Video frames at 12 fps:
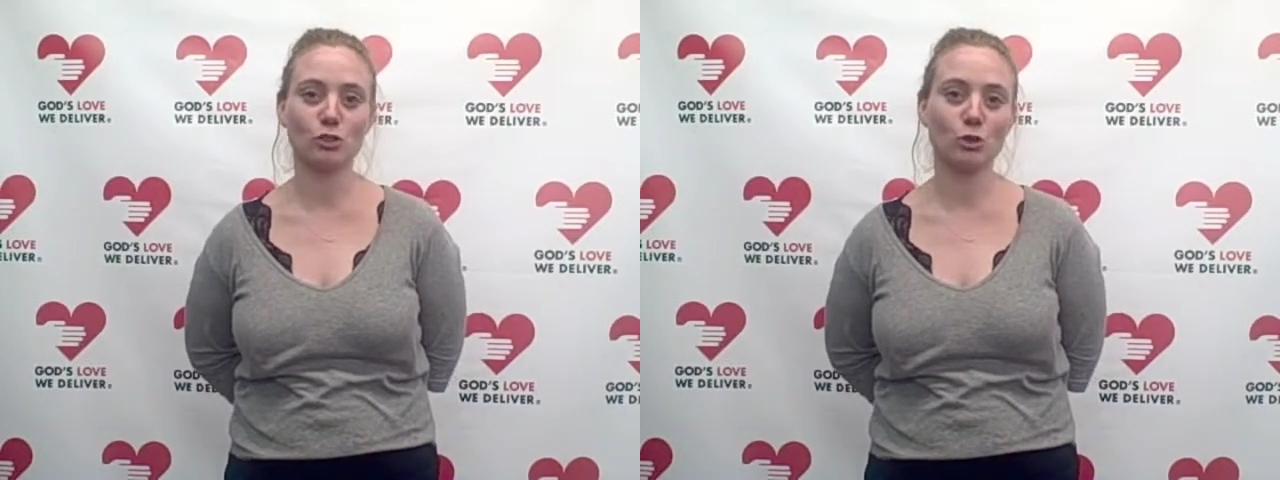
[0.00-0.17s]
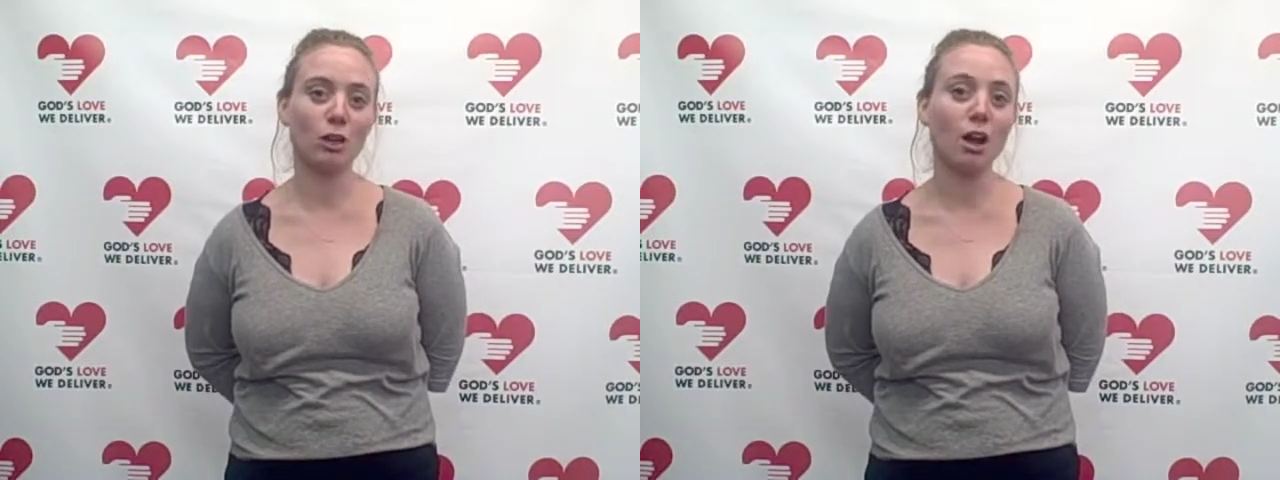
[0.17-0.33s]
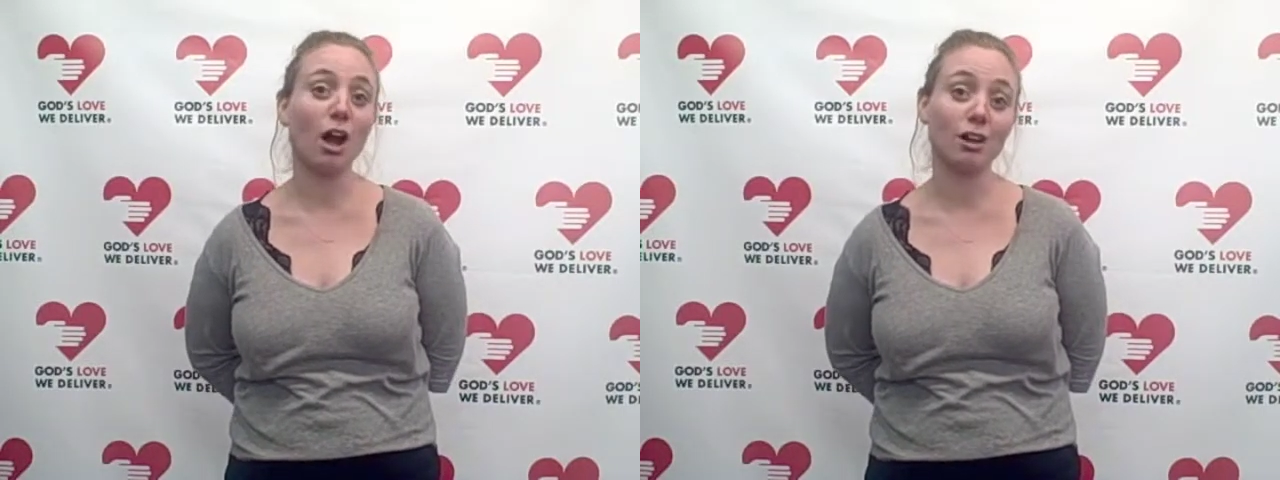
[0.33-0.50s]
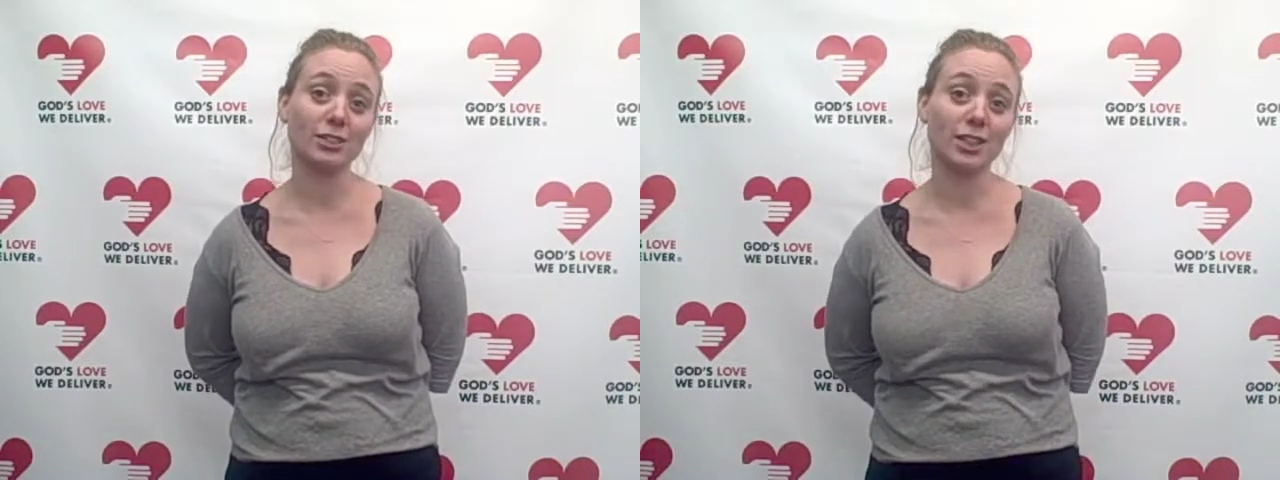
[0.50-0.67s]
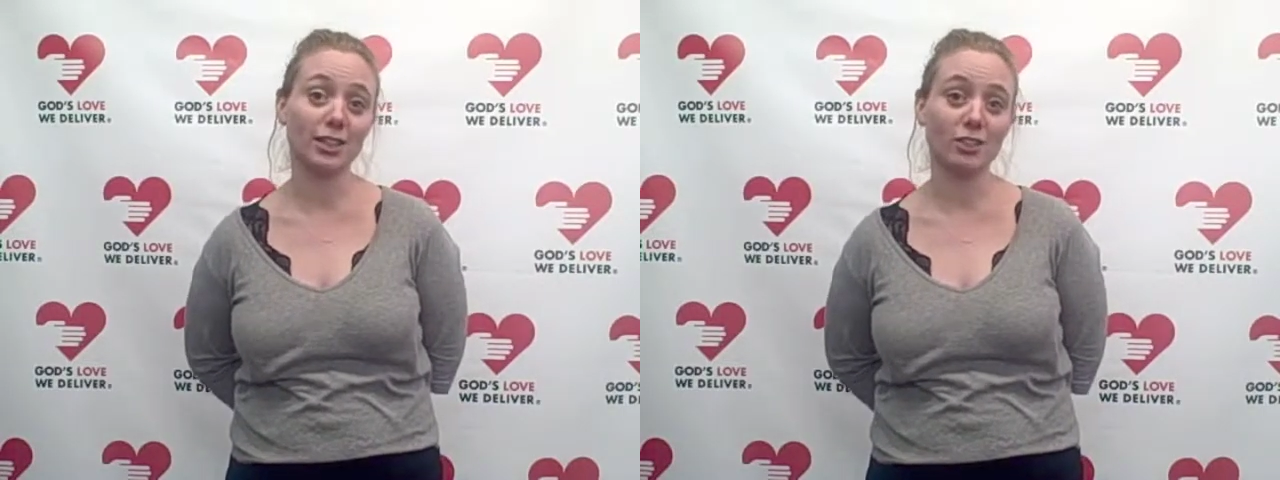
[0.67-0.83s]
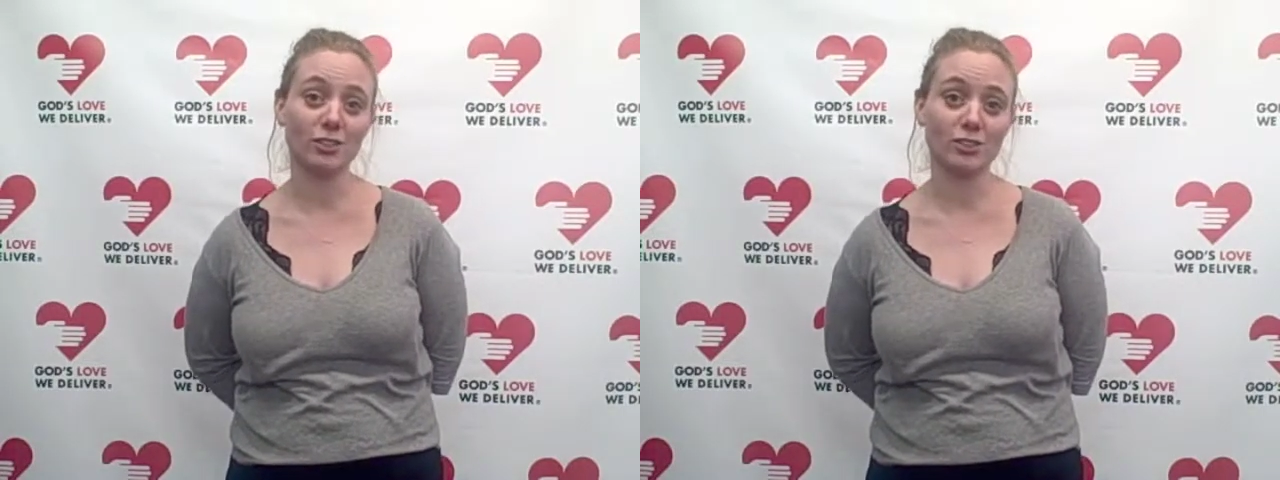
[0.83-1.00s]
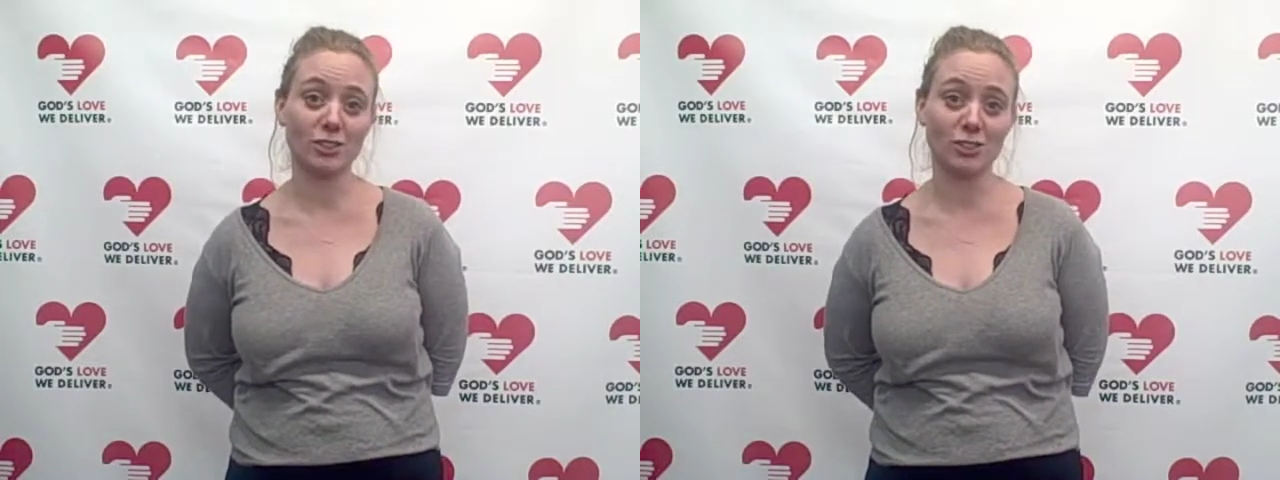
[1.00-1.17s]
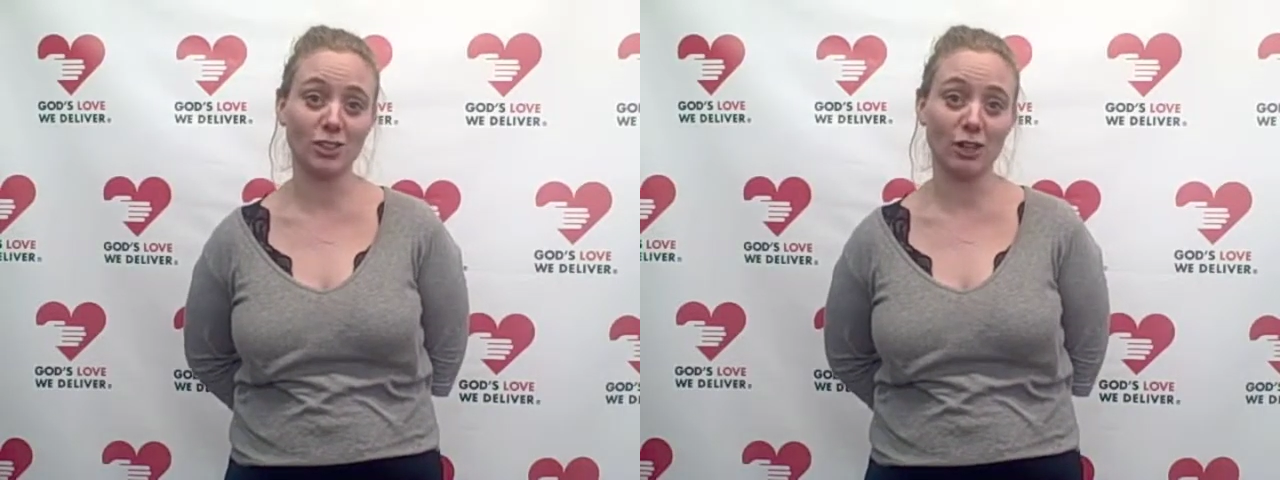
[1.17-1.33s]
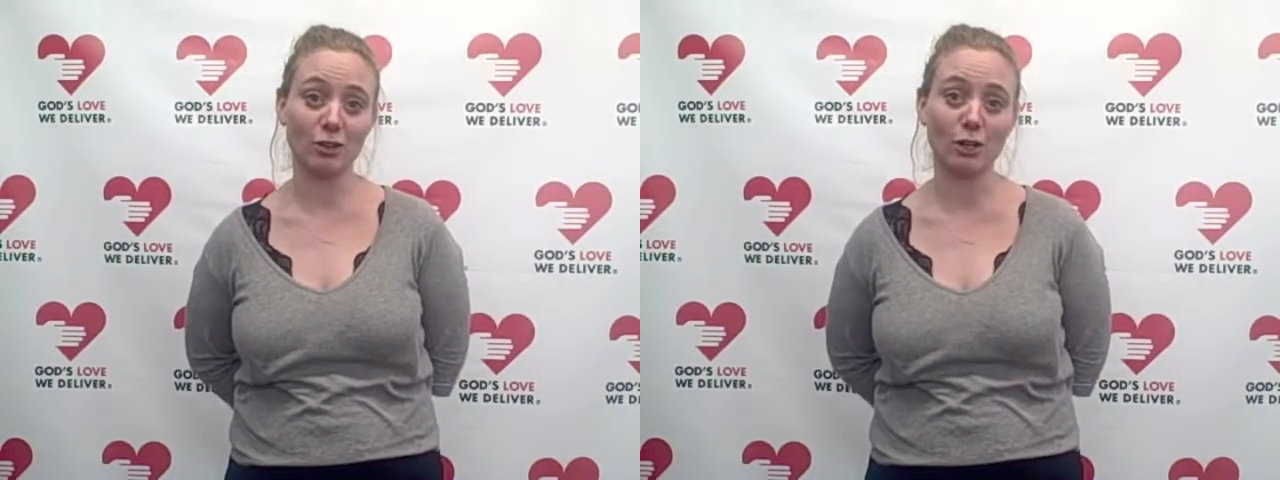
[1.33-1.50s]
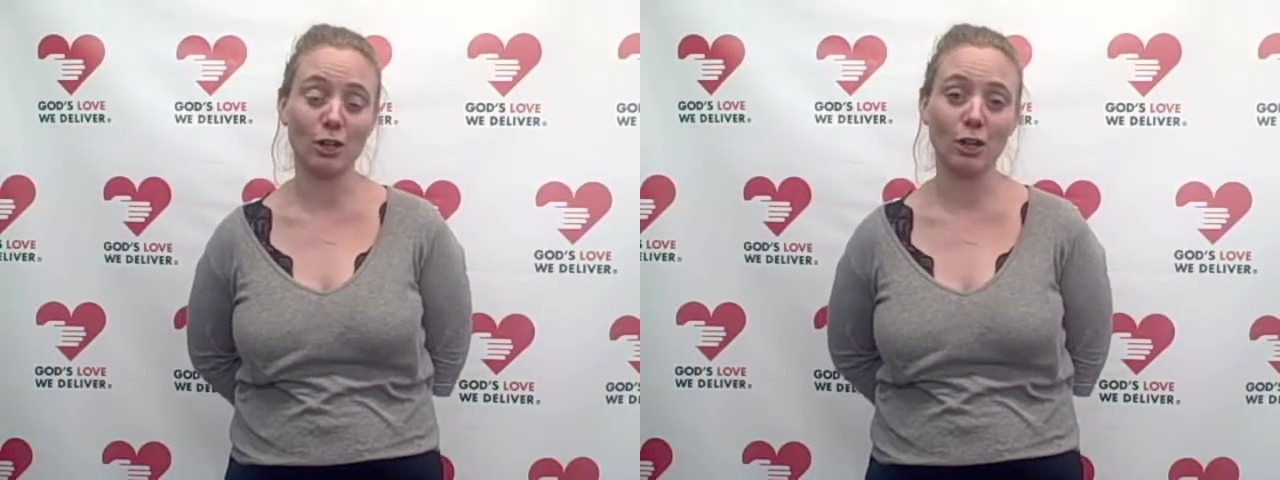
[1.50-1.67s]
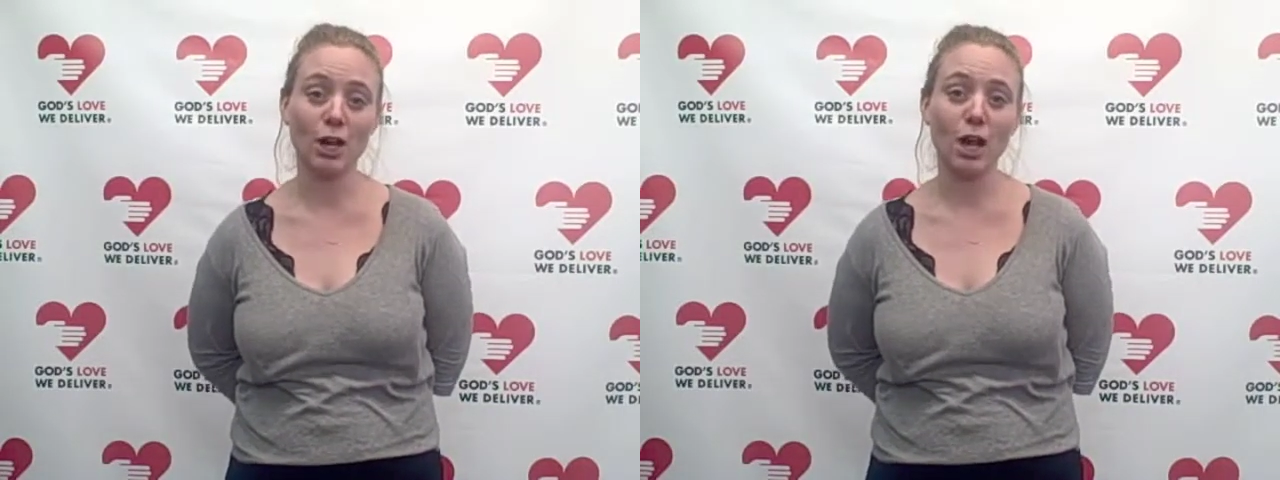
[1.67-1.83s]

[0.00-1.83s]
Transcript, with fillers: drug cocktails, etc.